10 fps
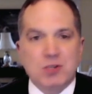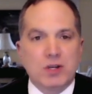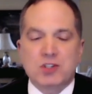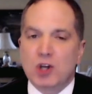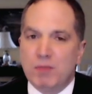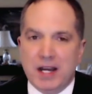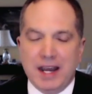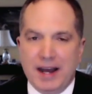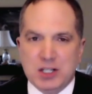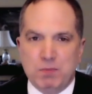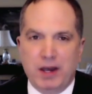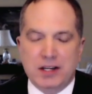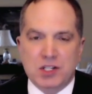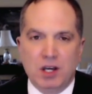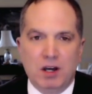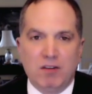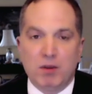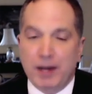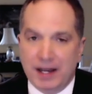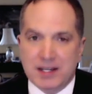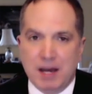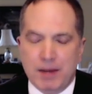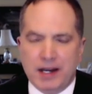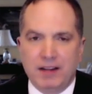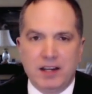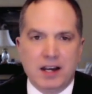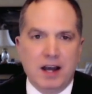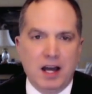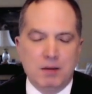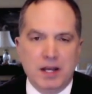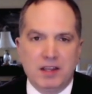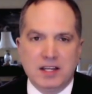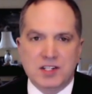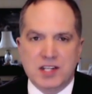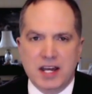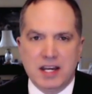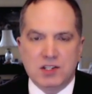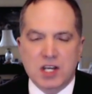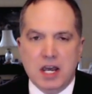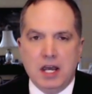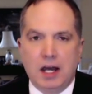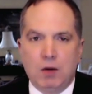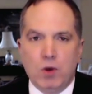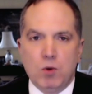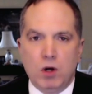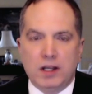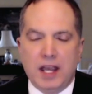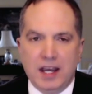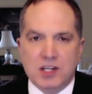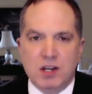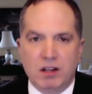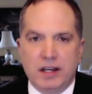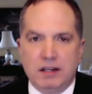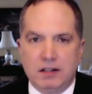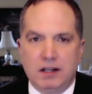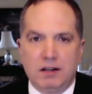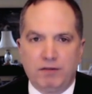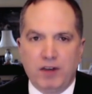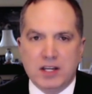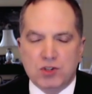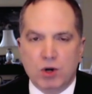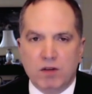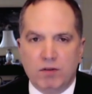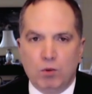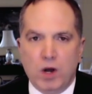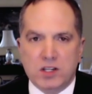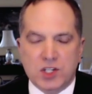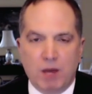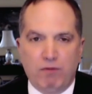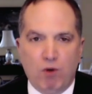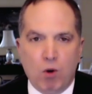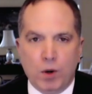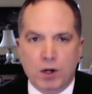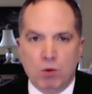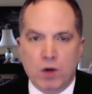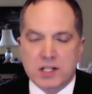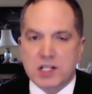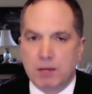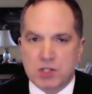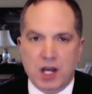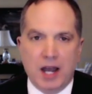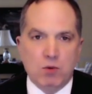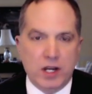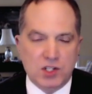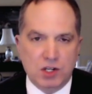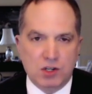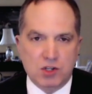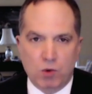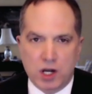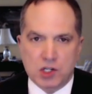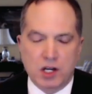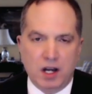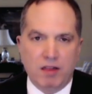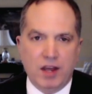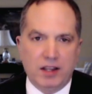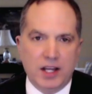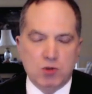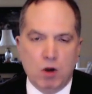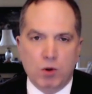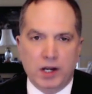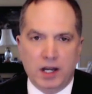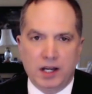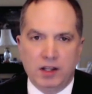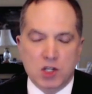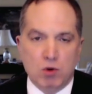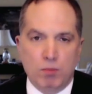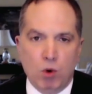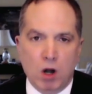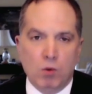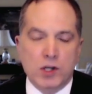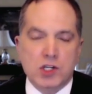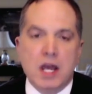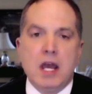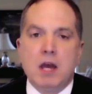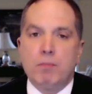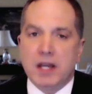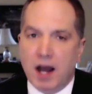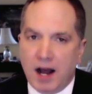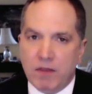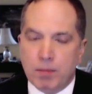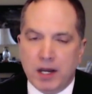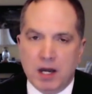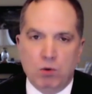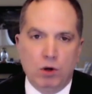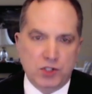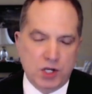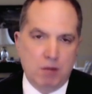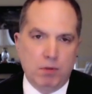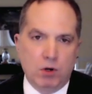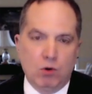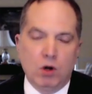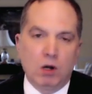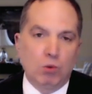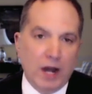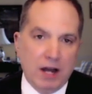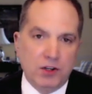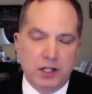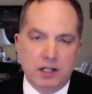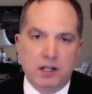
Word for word: as with so many aspects of the pandemic and the economy these days, uh, we will occasionally uh, face sort of a one step forward and one step sideways situation. And I think that's what we're getting in this report, which beyond beyond the payrolls number or around